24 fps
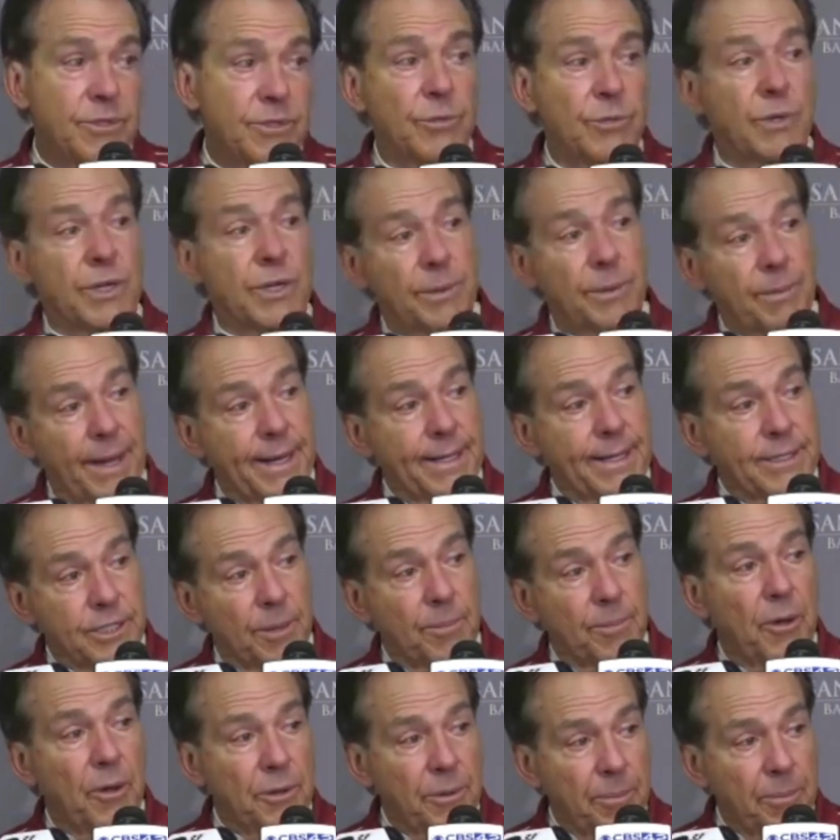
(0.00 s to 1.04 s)
so we could match
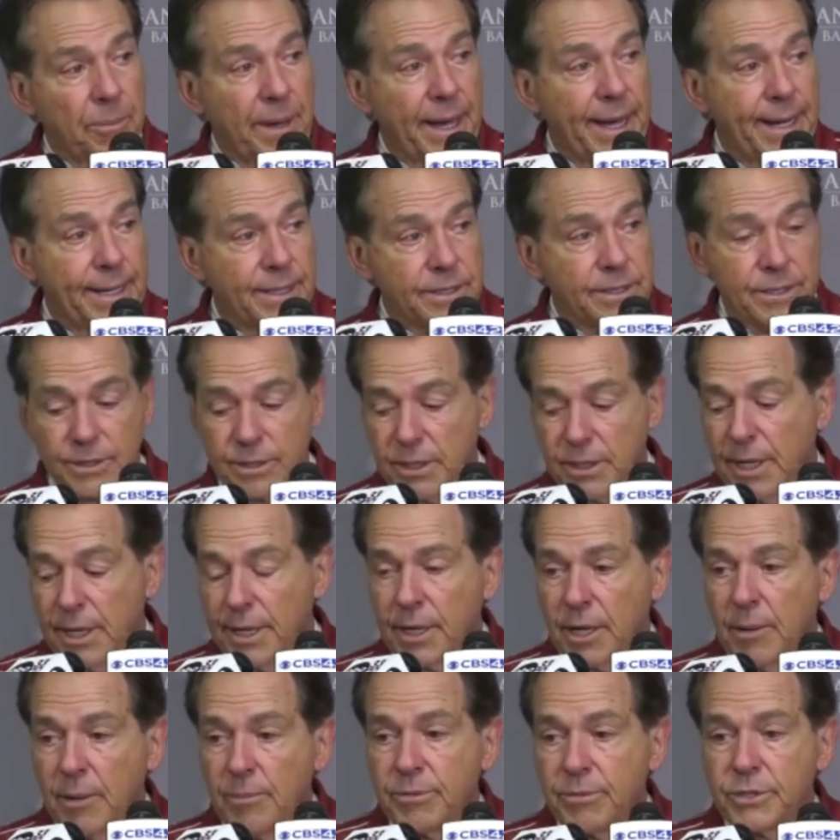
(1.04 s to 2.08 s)
up on the passes and
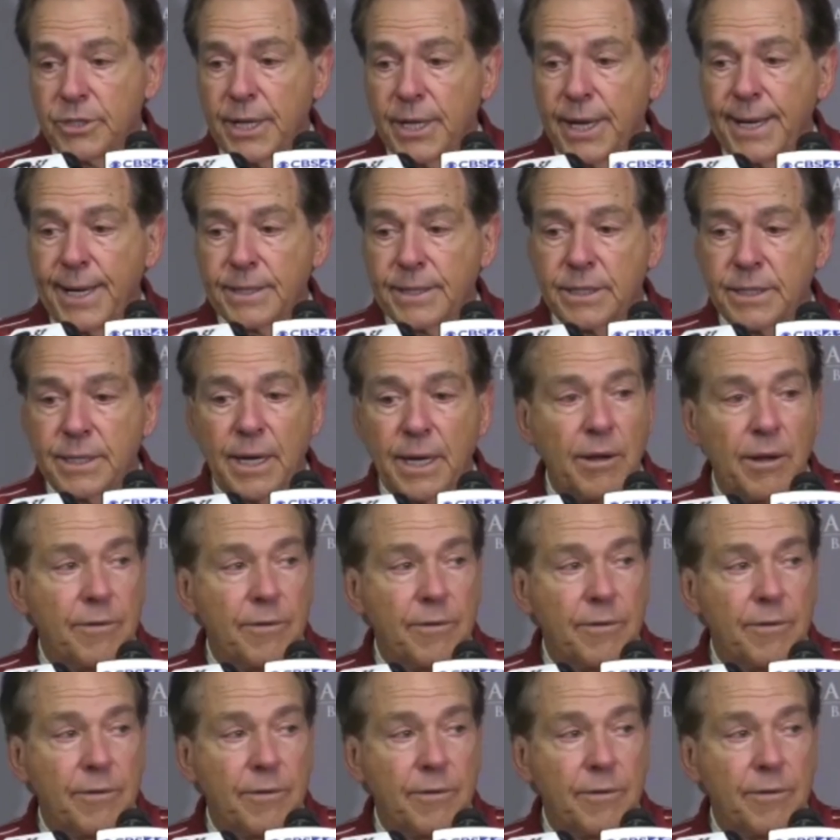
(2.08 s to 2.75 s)
got a couple sacks and